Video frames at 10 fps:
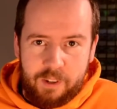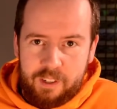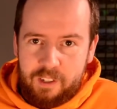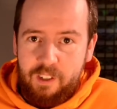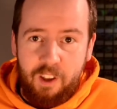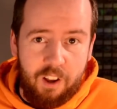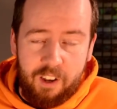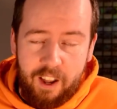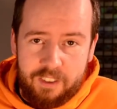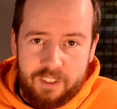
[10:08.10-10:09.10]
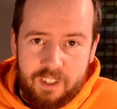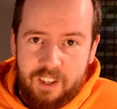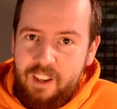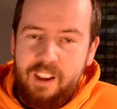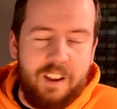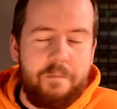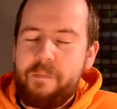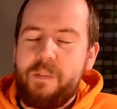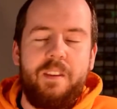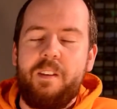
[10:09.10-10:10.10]
in a lot of lands.
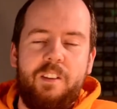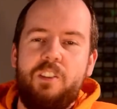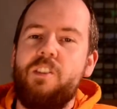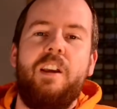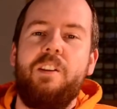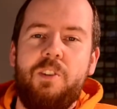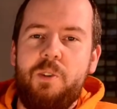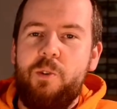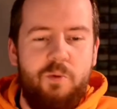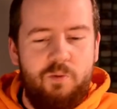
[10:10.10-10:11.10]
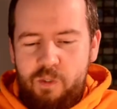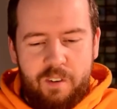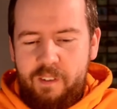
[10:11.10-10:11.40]
Sends you